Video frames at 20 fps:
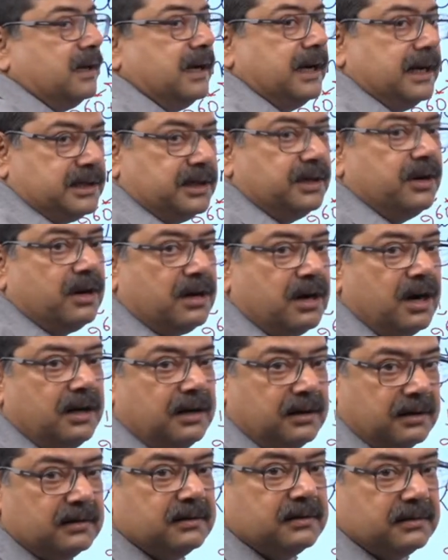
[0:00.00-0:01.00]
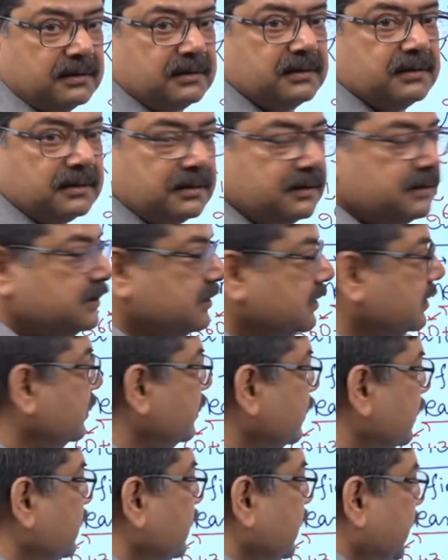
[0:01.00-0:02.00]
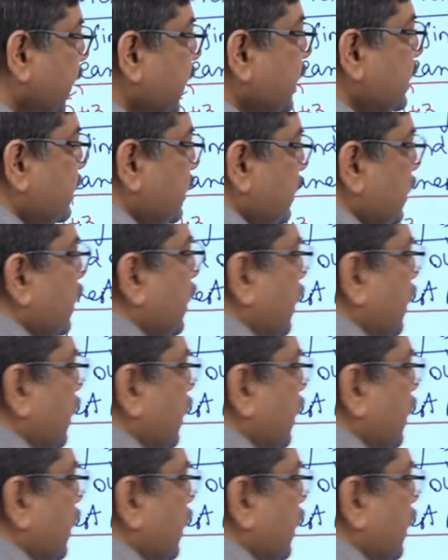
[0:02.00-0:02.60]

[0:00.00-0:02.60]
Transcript: Is it or not? Yes?